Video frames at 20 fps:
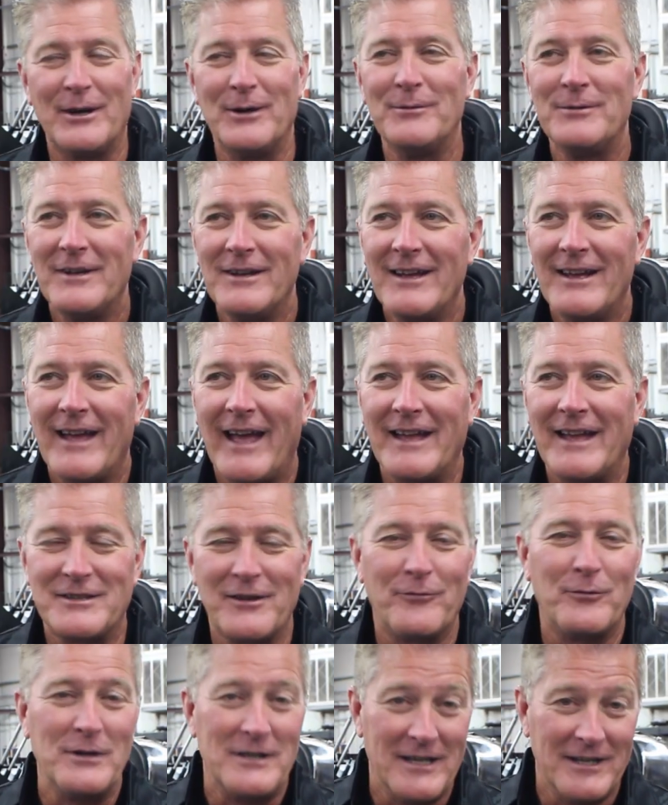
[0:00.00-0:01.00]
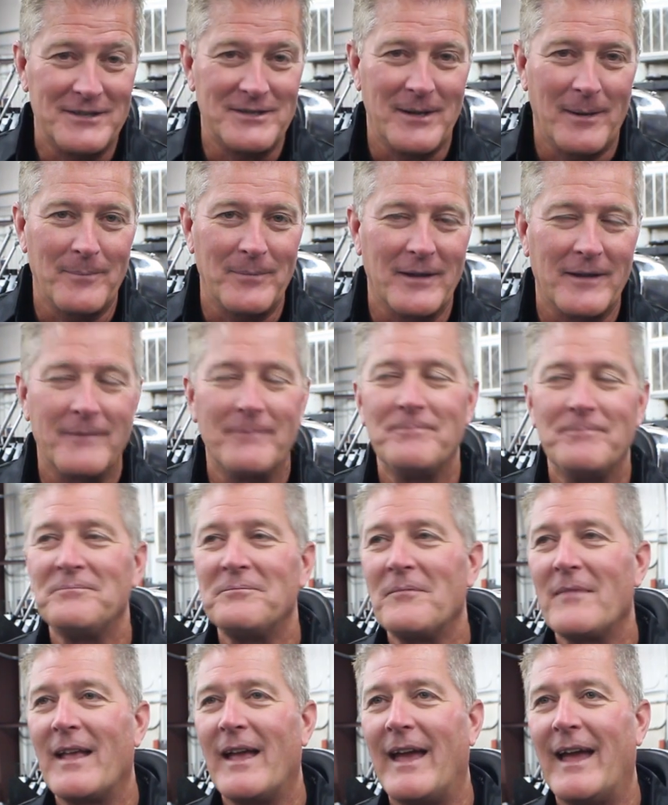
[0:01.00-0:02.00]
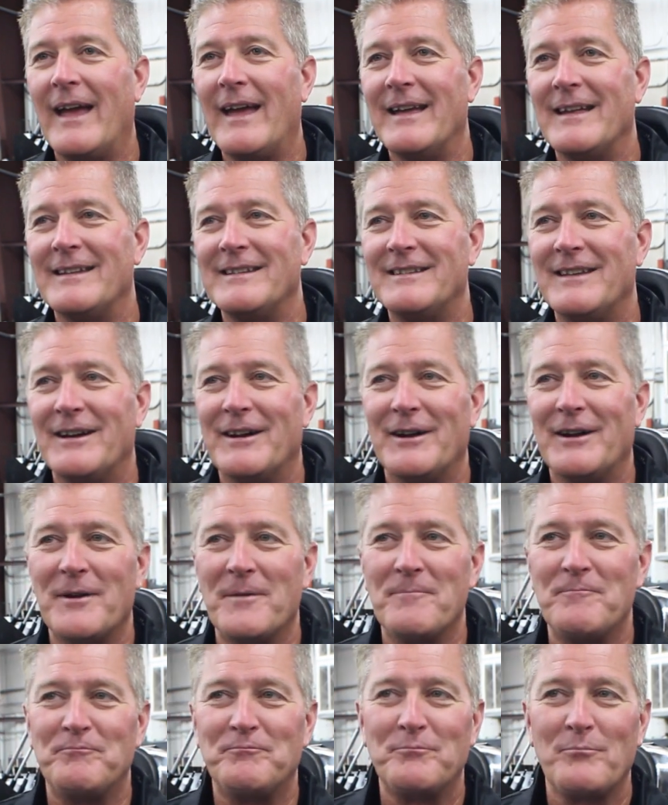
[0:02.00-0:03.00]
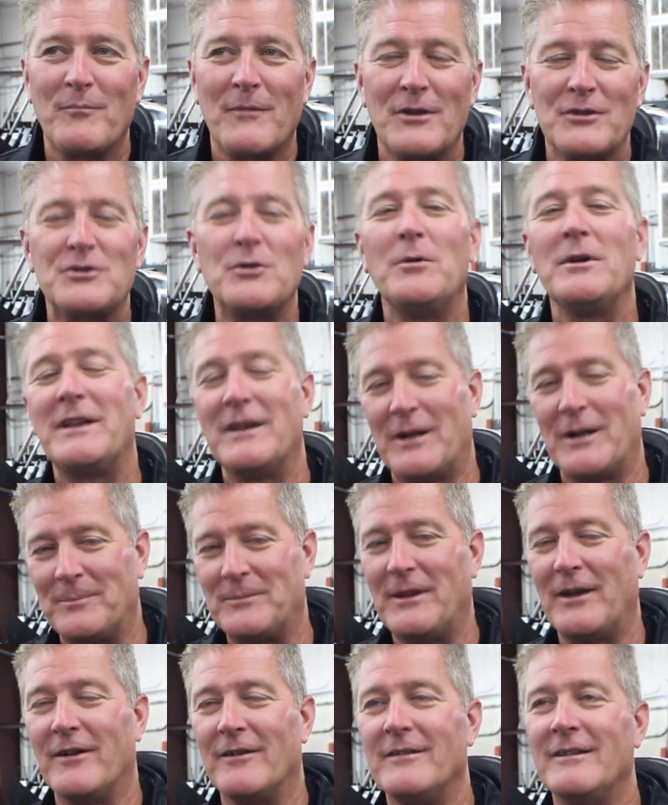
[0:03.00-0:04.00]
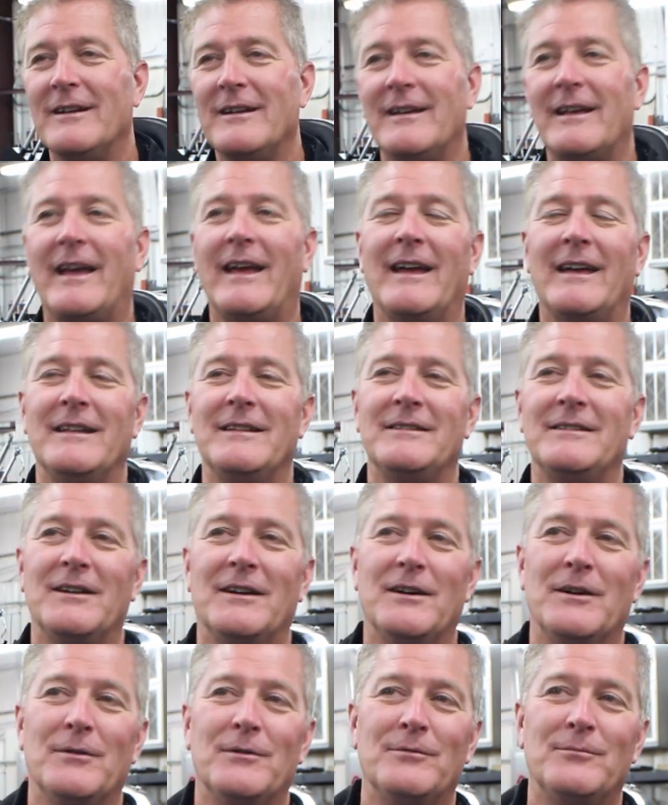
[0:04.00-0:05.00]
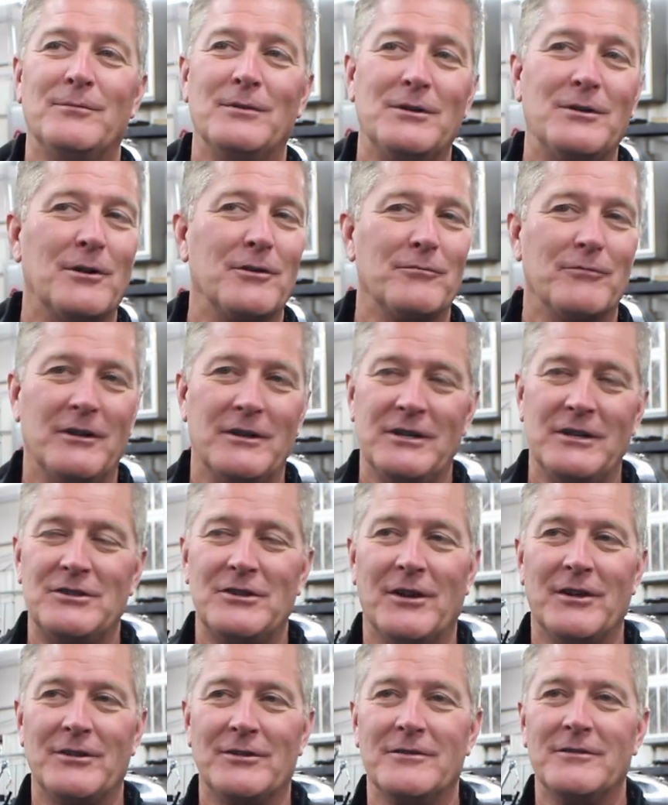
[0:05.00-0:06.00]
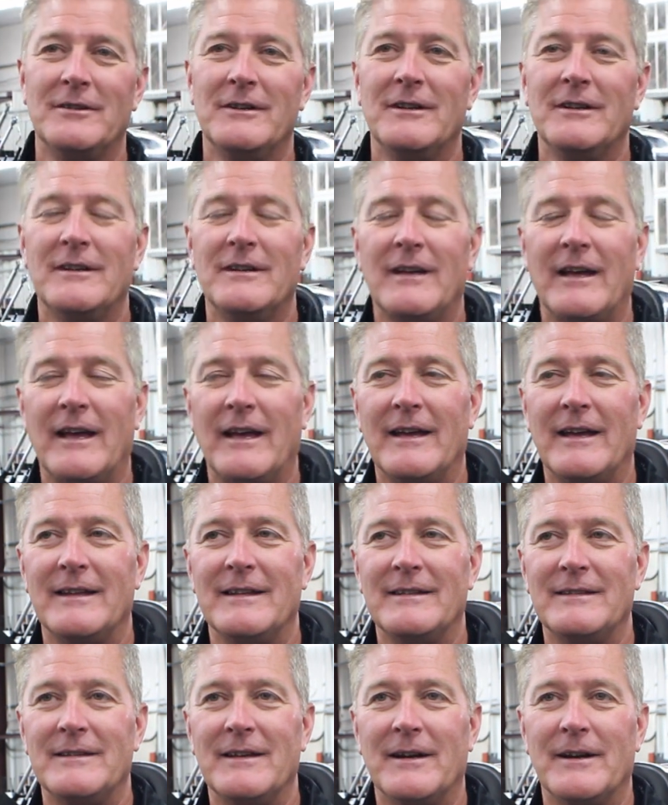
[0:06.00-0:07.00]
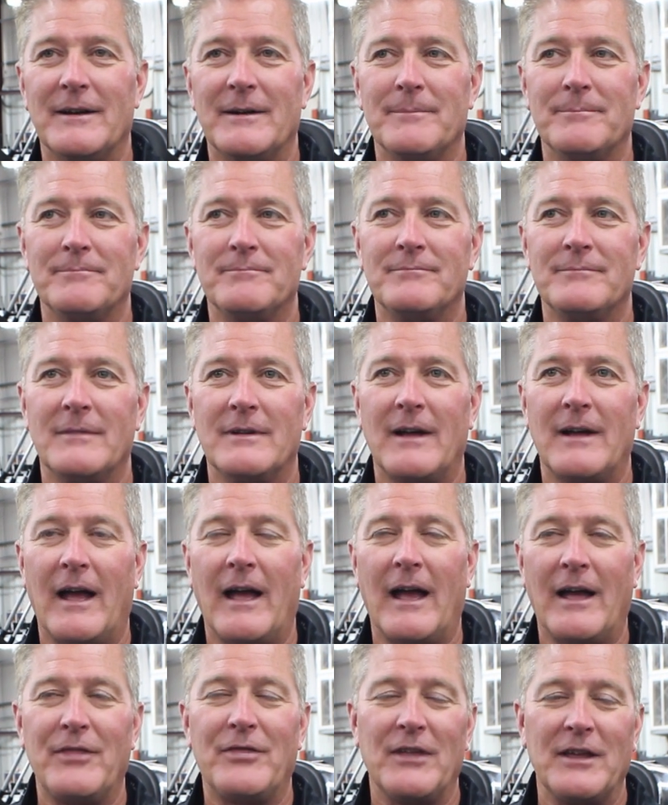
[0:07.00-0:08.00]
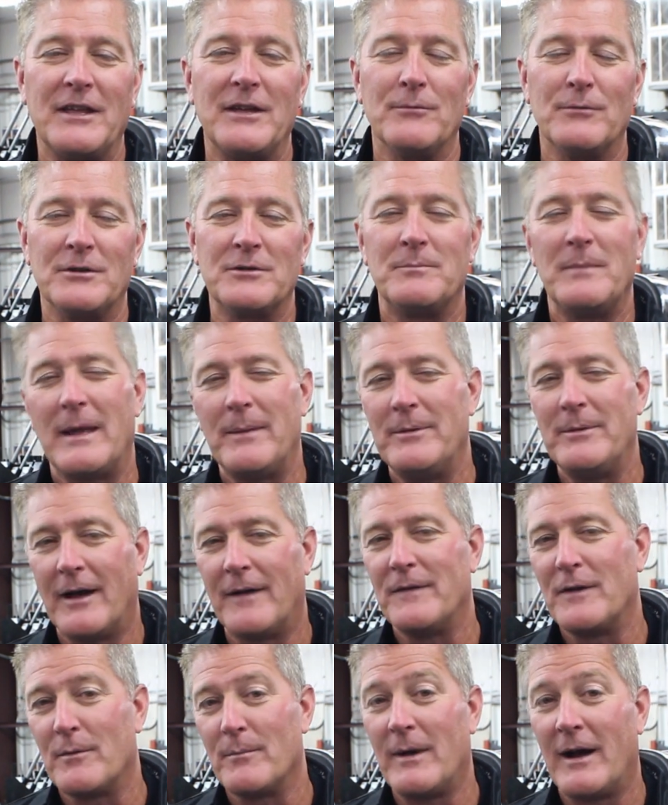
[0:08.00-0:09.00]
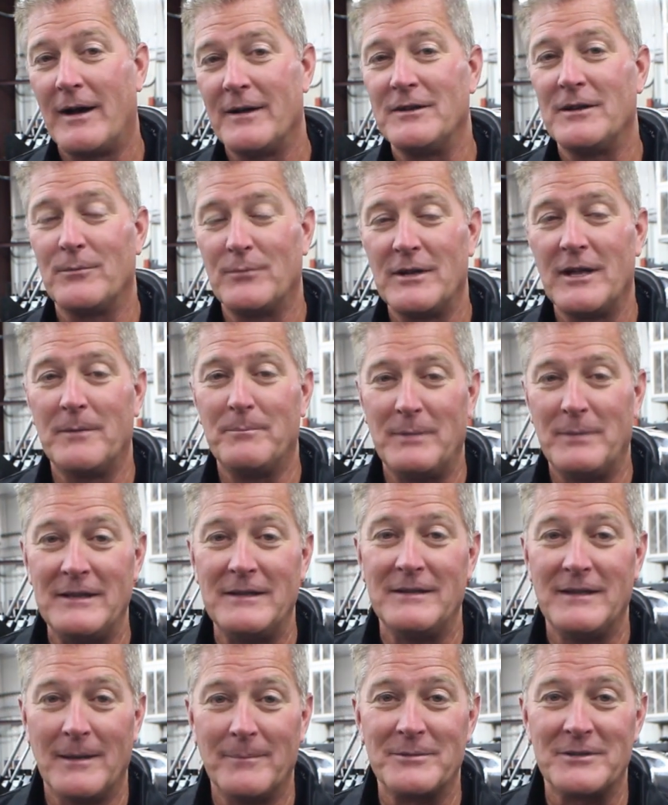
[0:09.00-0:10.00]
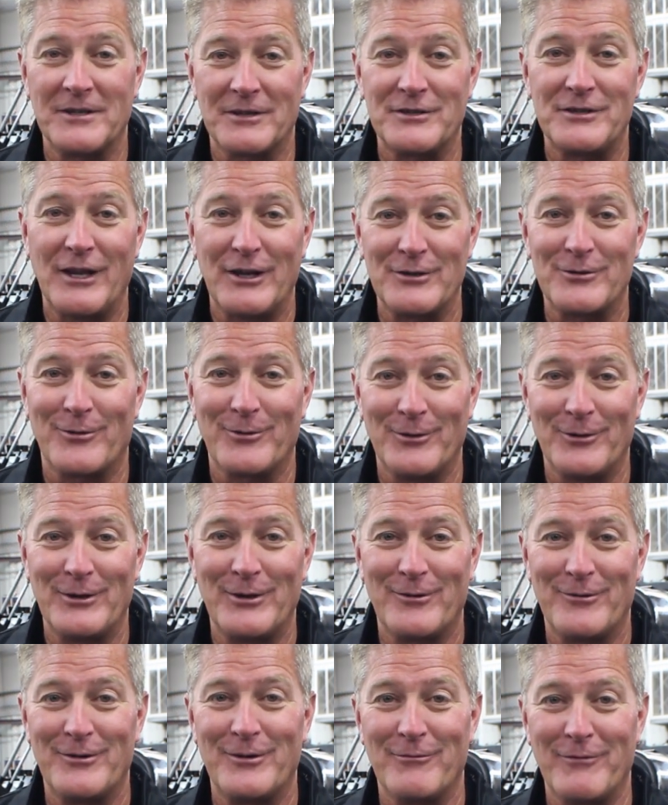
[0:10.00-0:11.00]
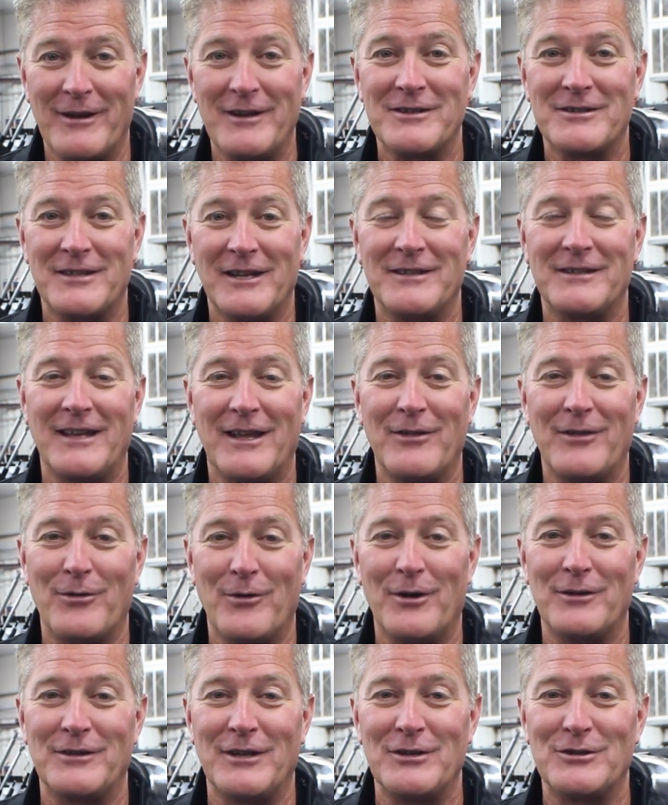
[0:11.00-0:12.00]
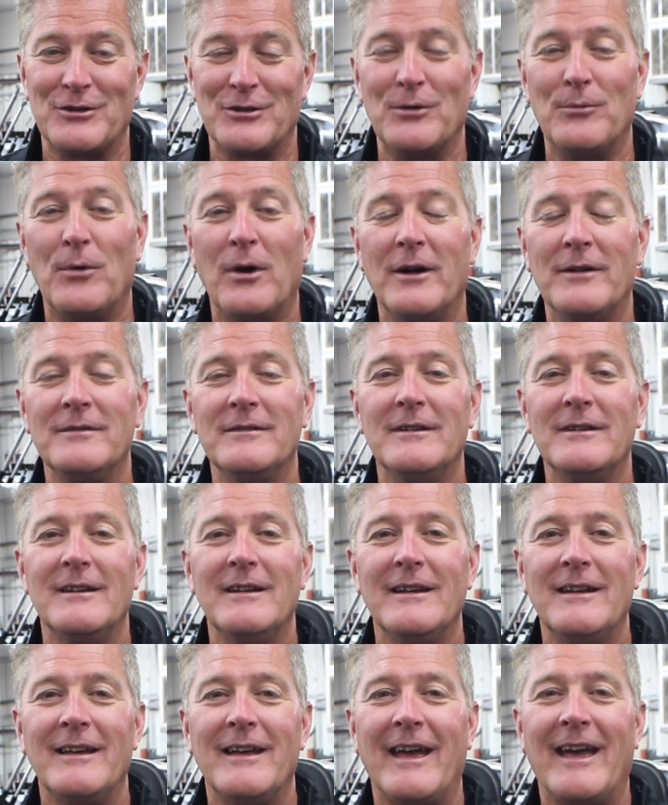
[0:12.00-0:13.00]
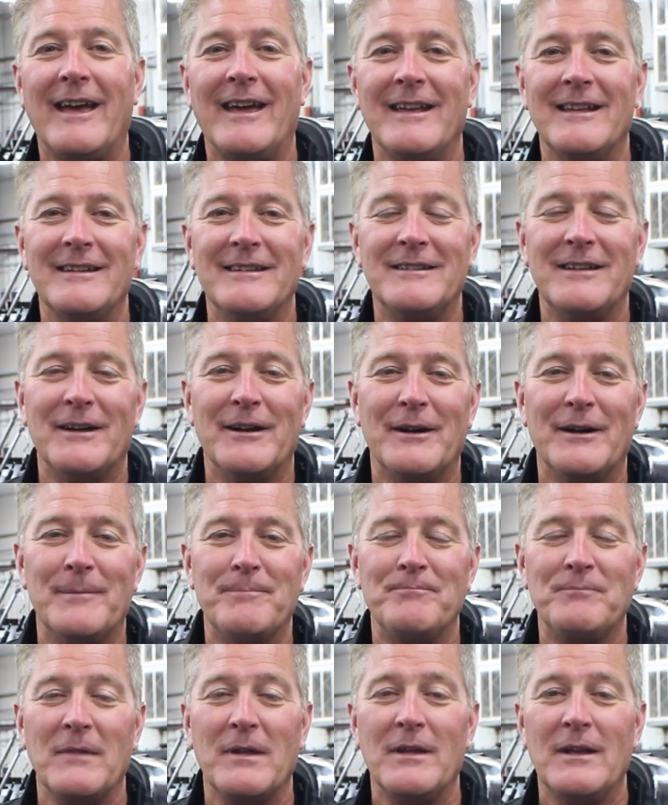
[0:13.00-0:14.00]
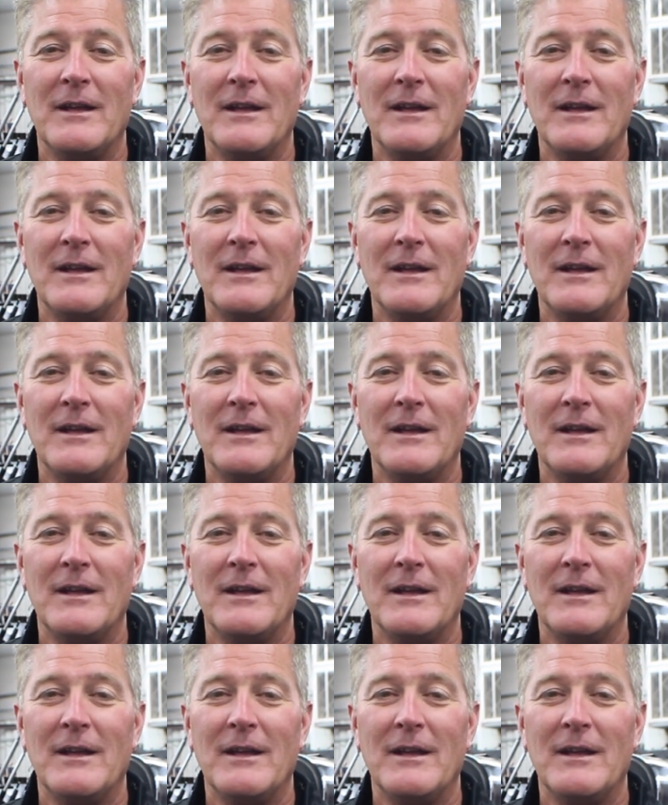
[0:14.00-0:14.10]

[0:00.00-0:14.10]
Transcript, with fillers: know, as if we did something. And um, so we get up there and uh, we go to run each other. And um, I, I think it was maybe on their mind that we had beaten them six days earlier in a race that they thought they should have won. And um,